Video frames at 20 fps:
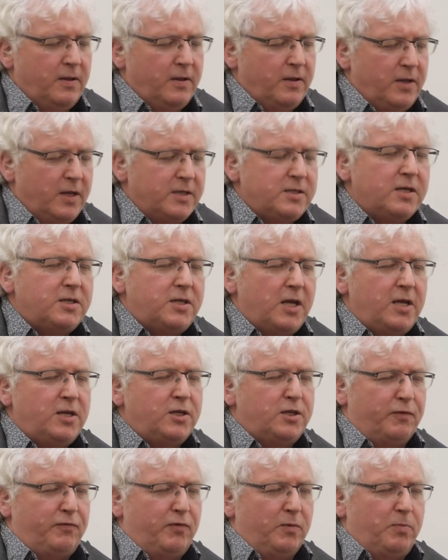There's a
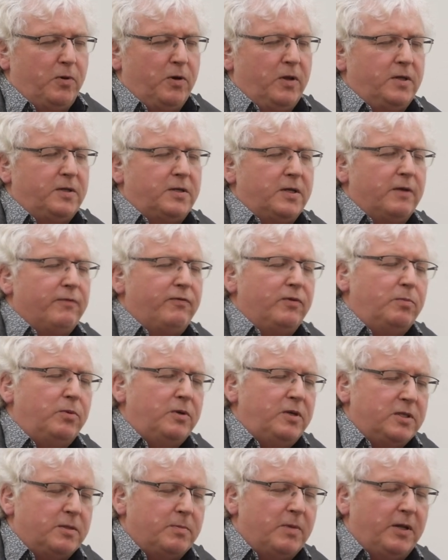danger for, politi- for
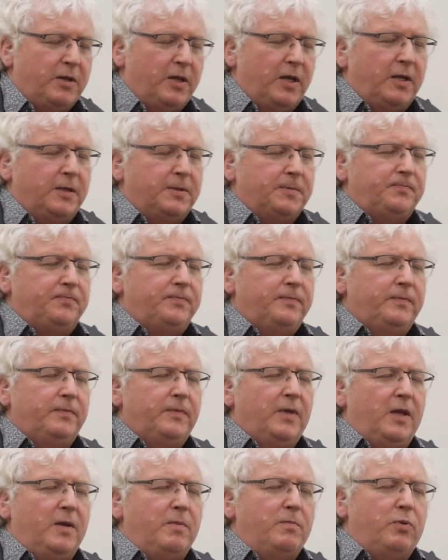Buddhism, I think,
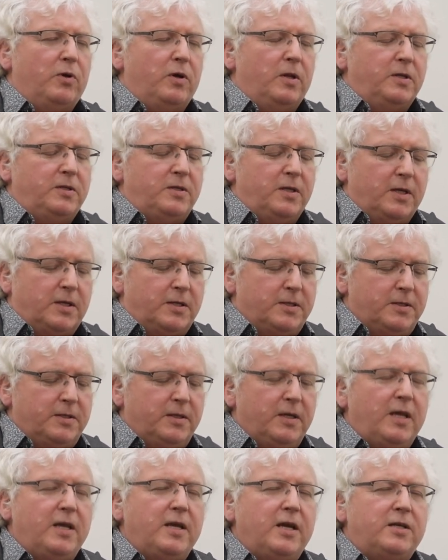in politics,
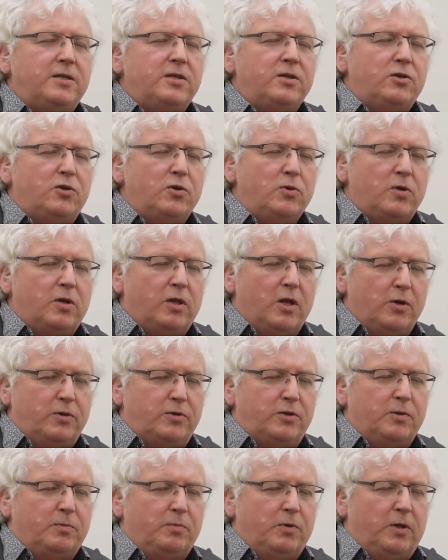in getting too
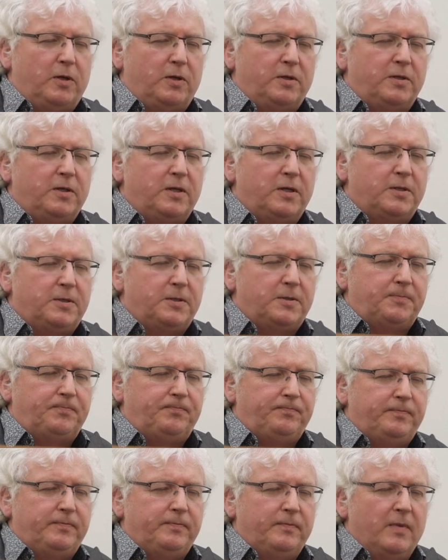close to politics,
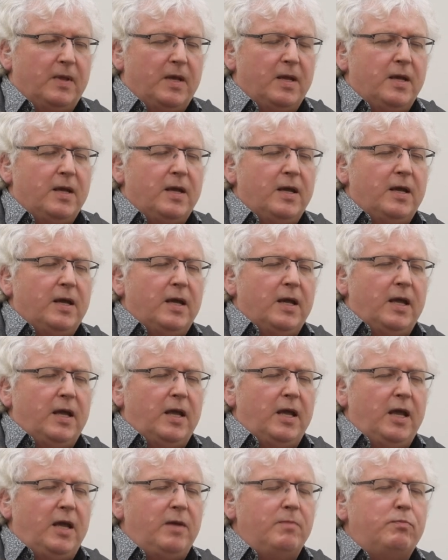
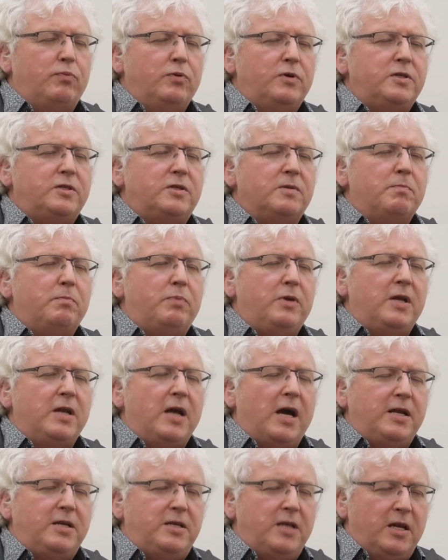in Buddhism being
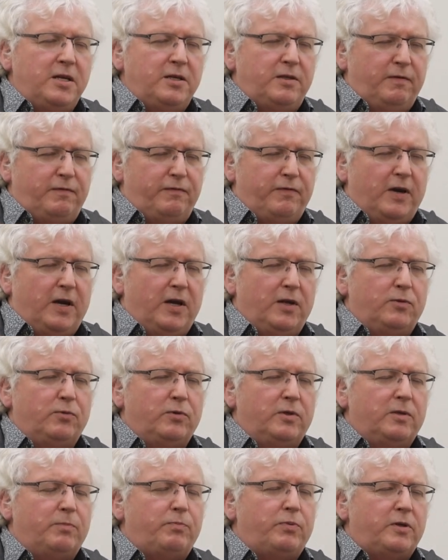identified
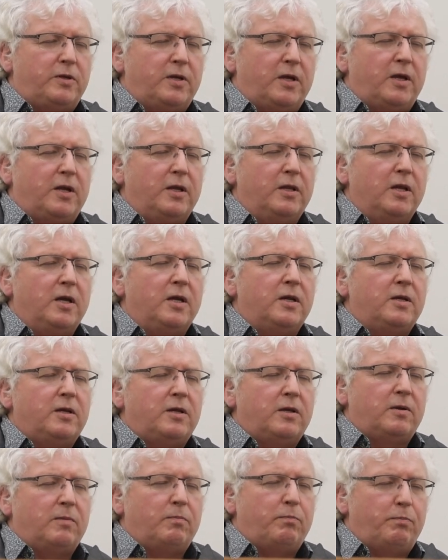with a particular
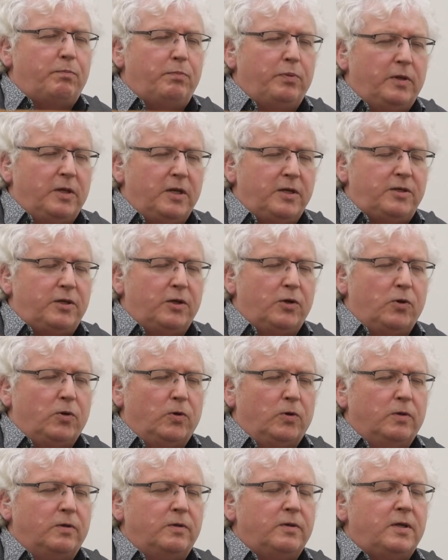
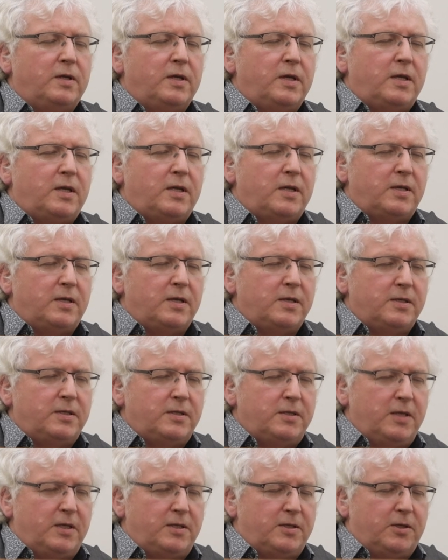political
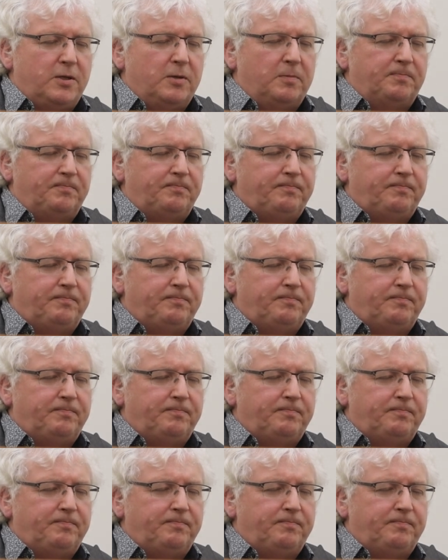system.